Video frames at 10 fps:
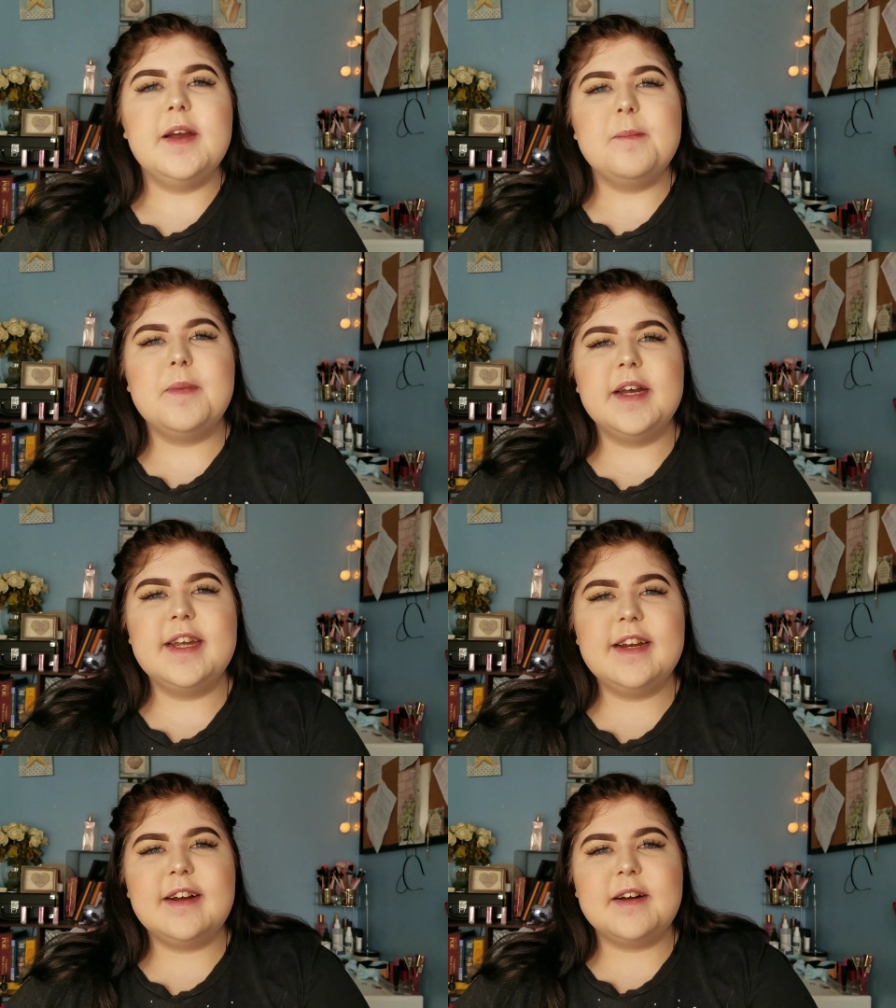But
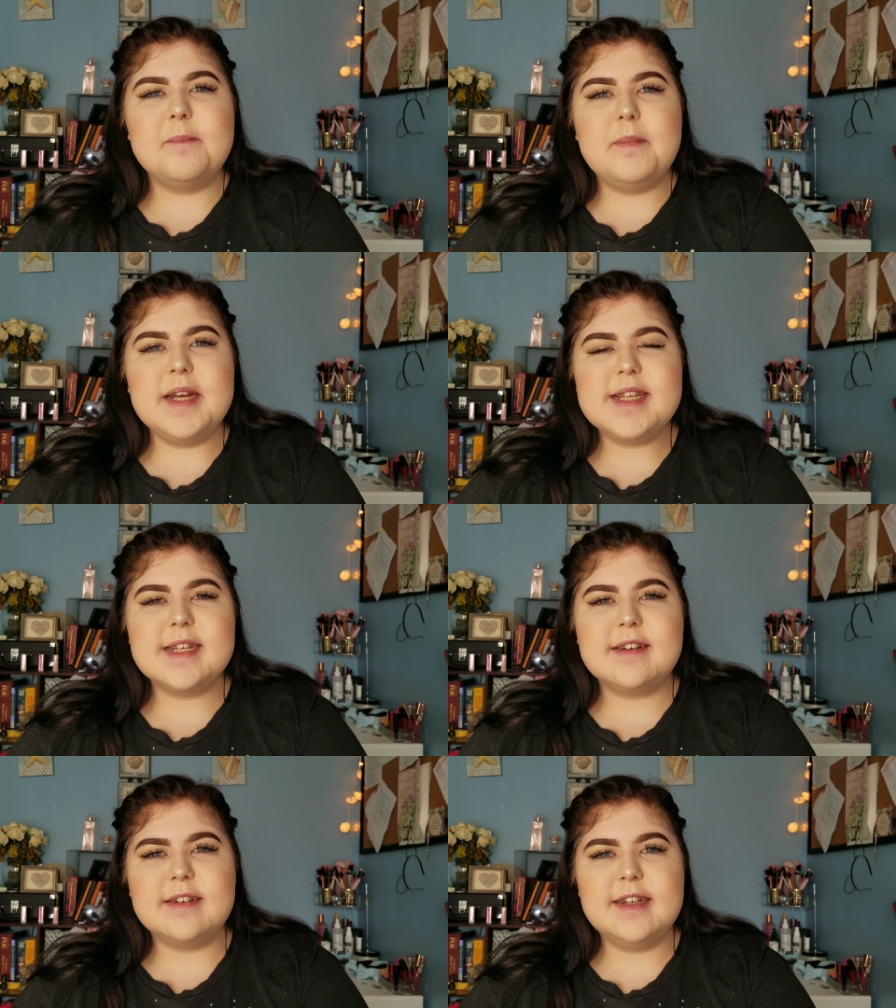
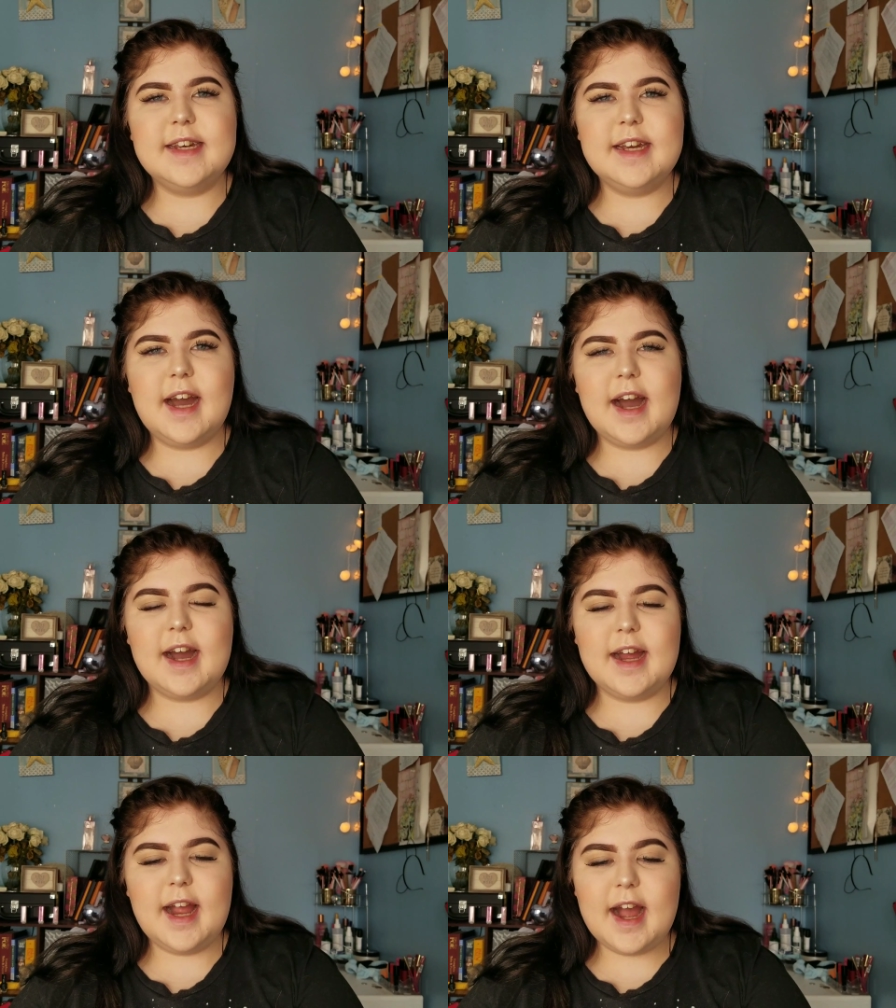basically
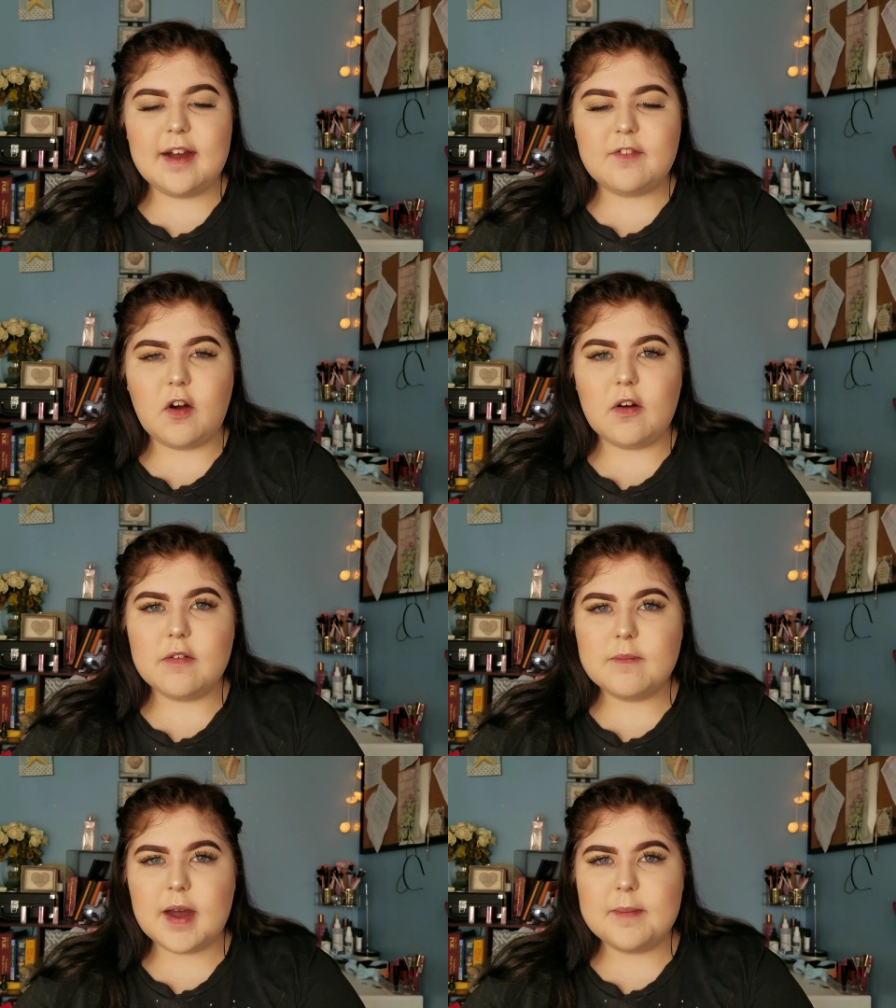I have all of
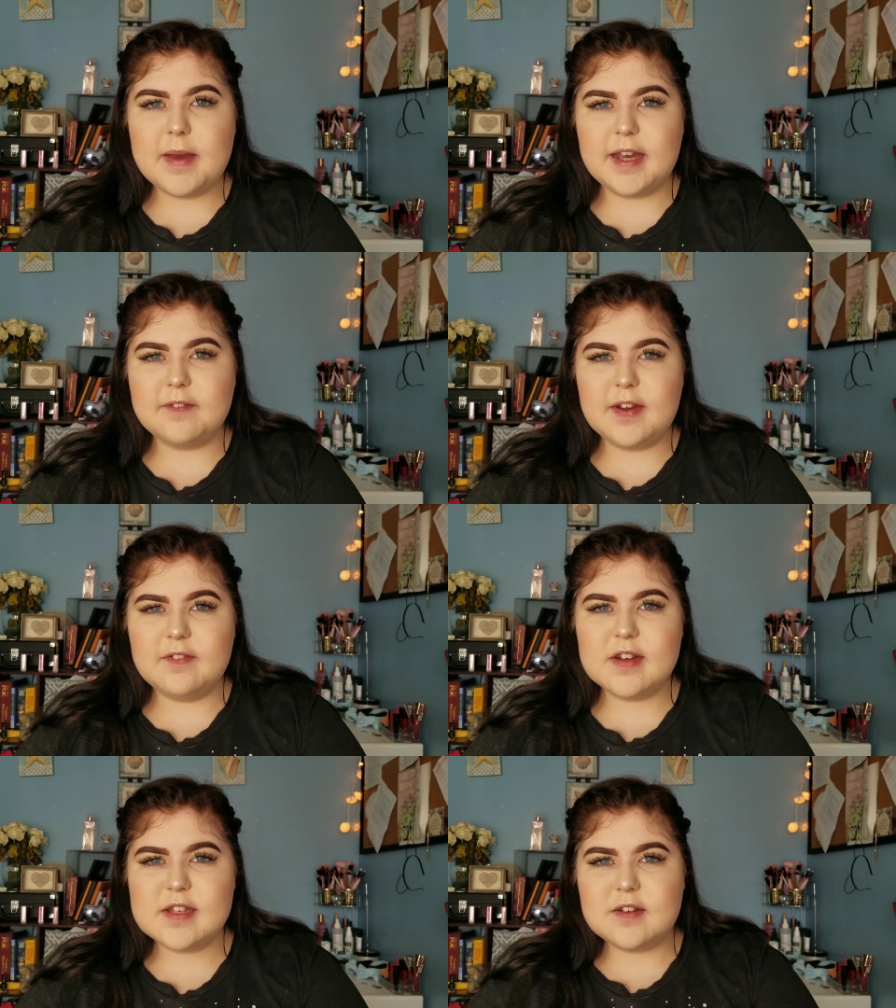my makeup
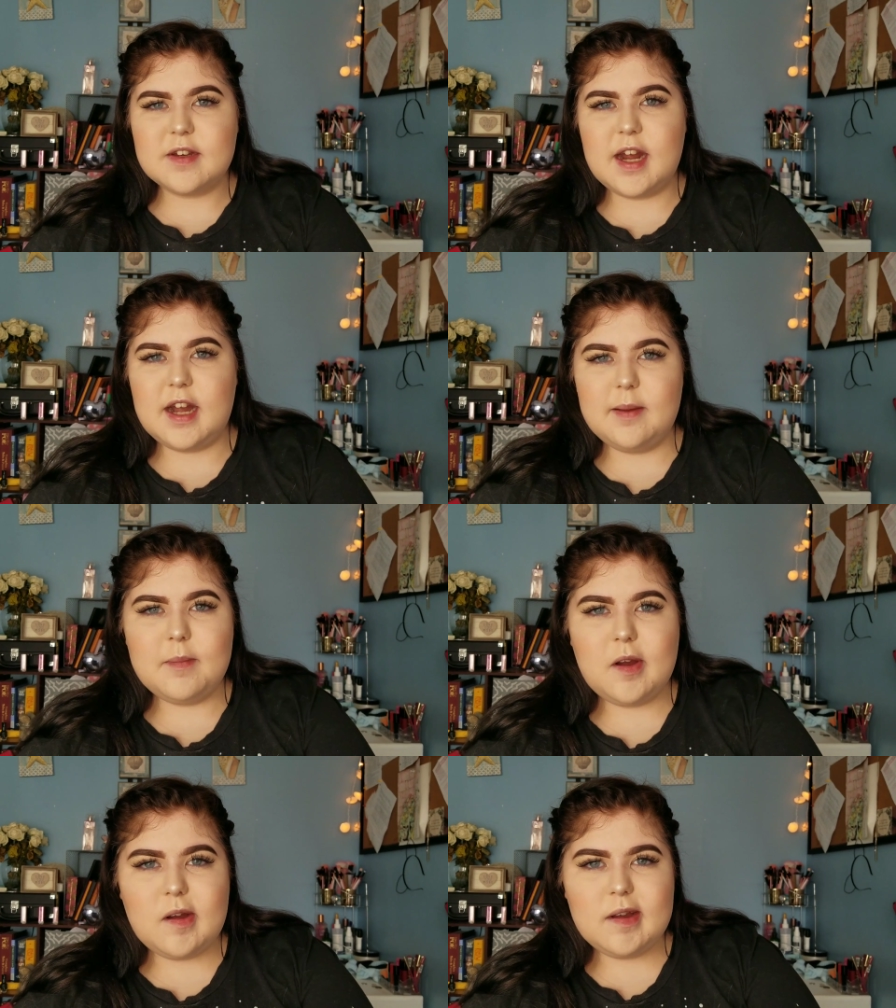favorites on. I'm
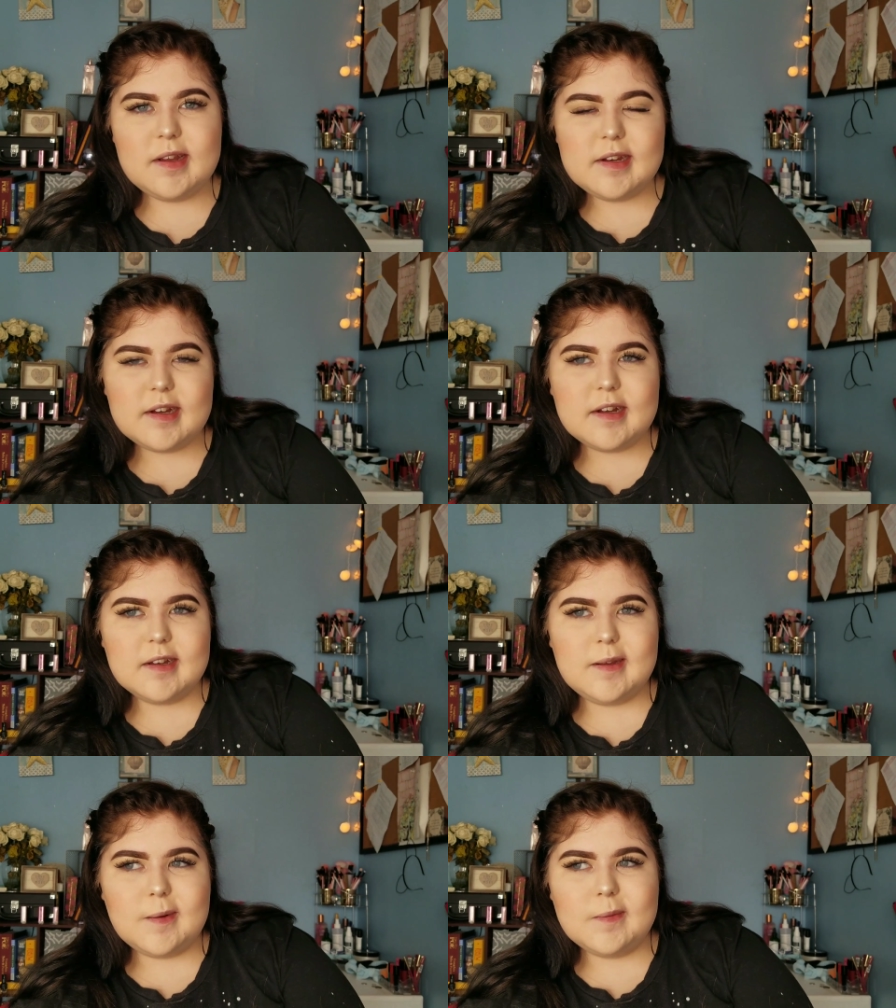not
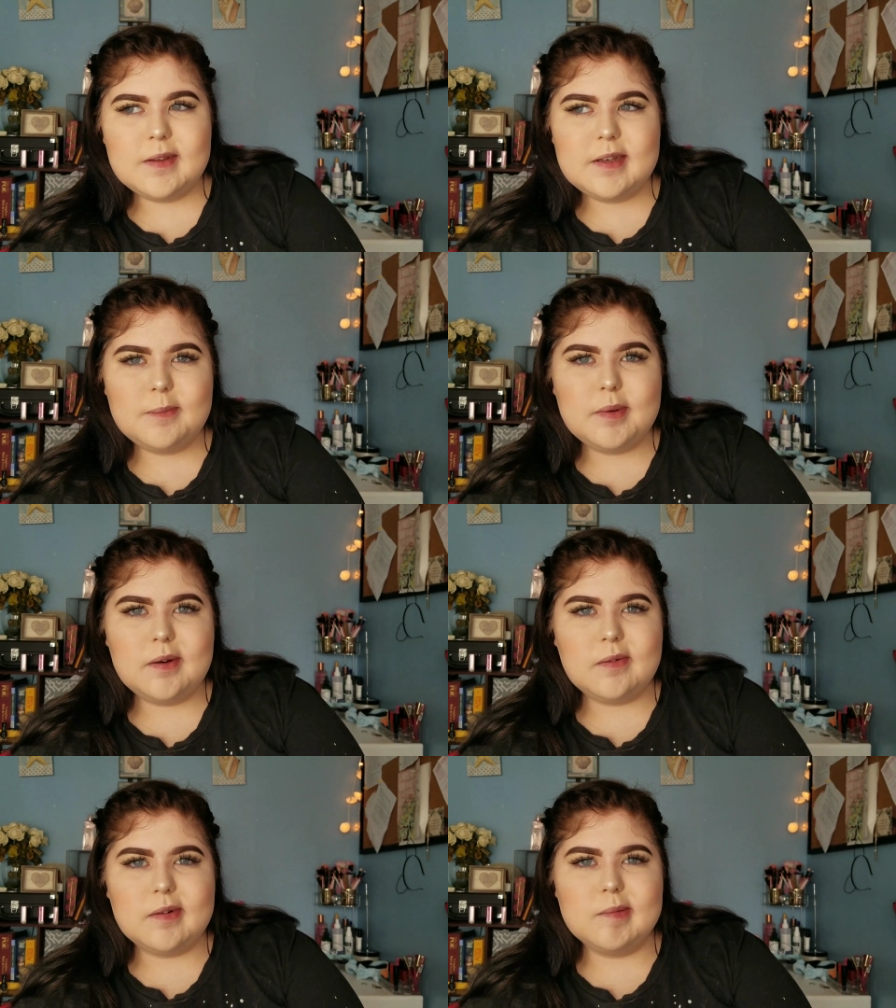going to put
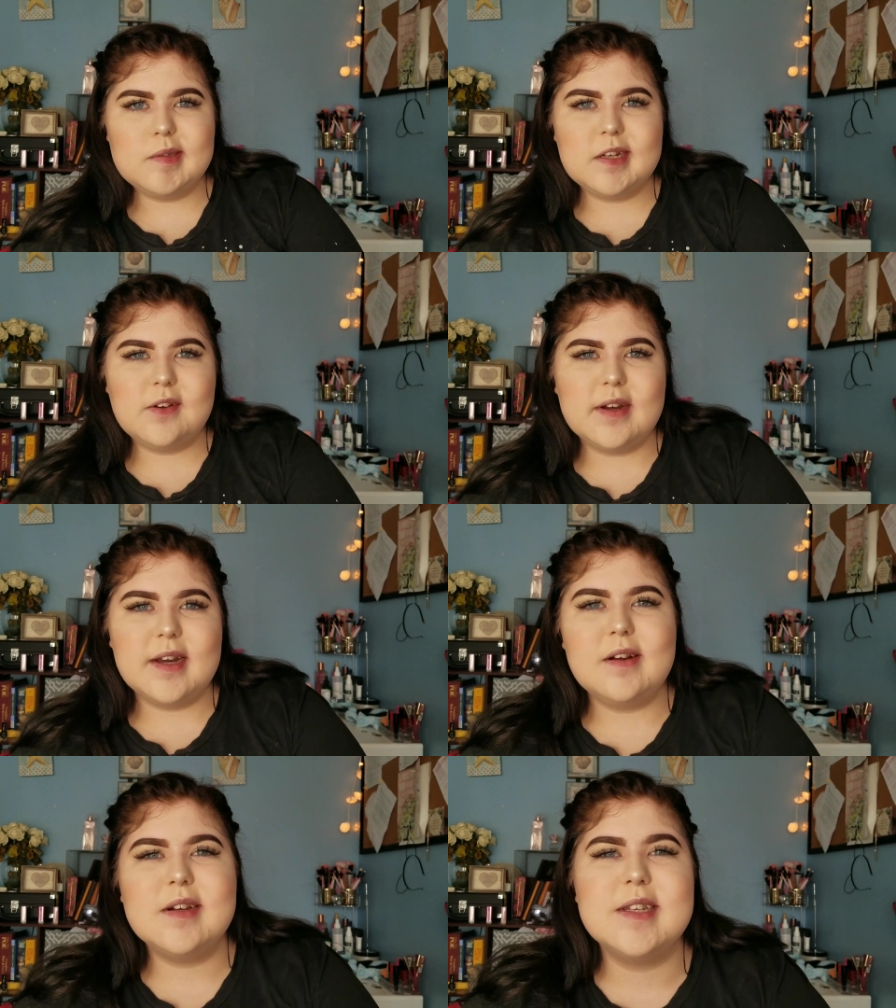on lipstick right
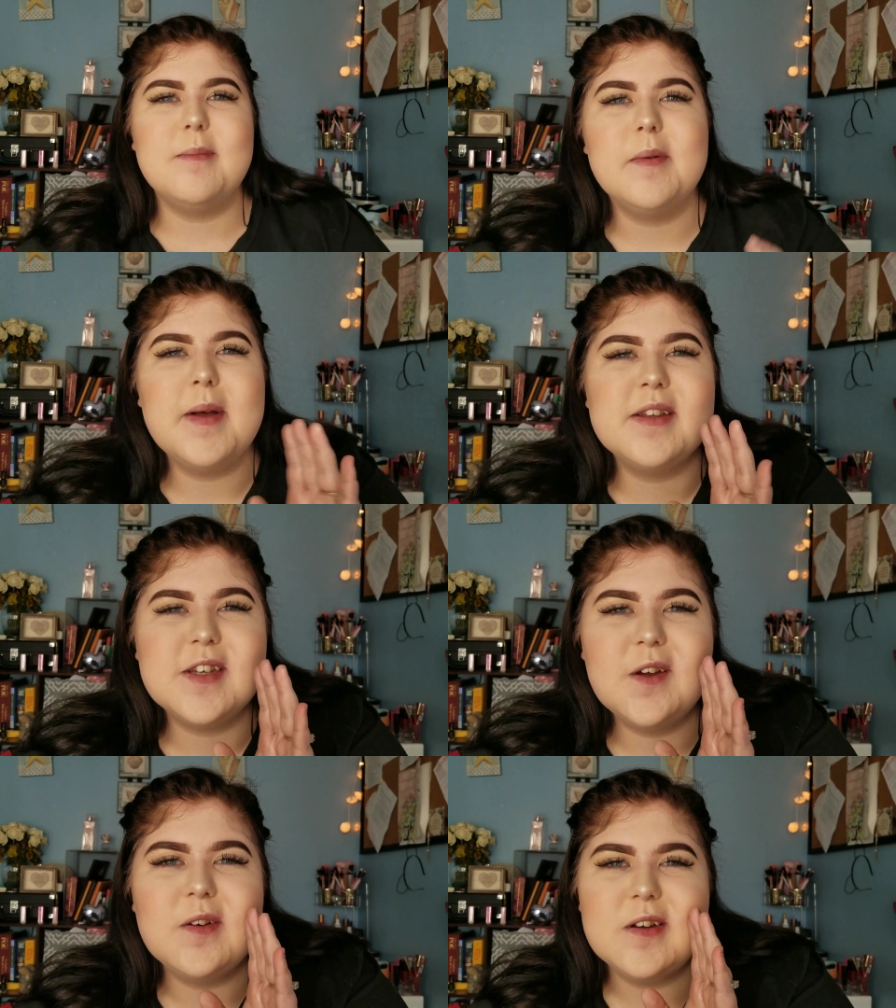now because I'm about to
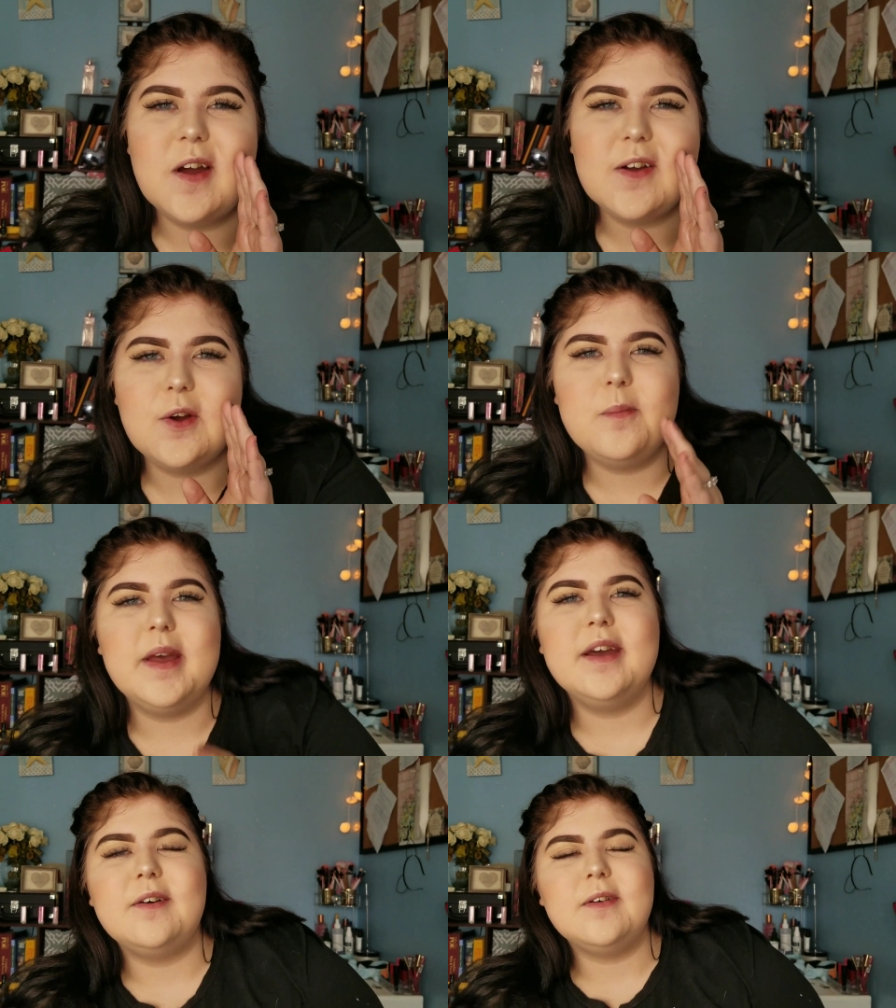go to Taco
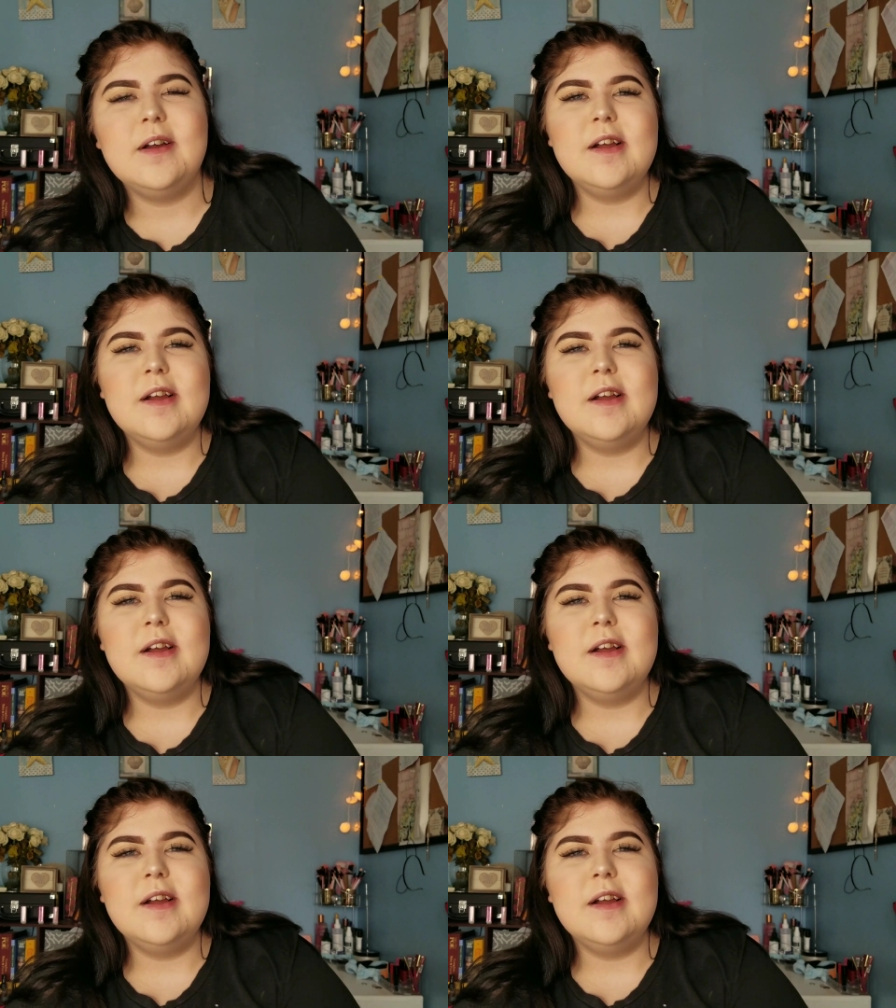Bell.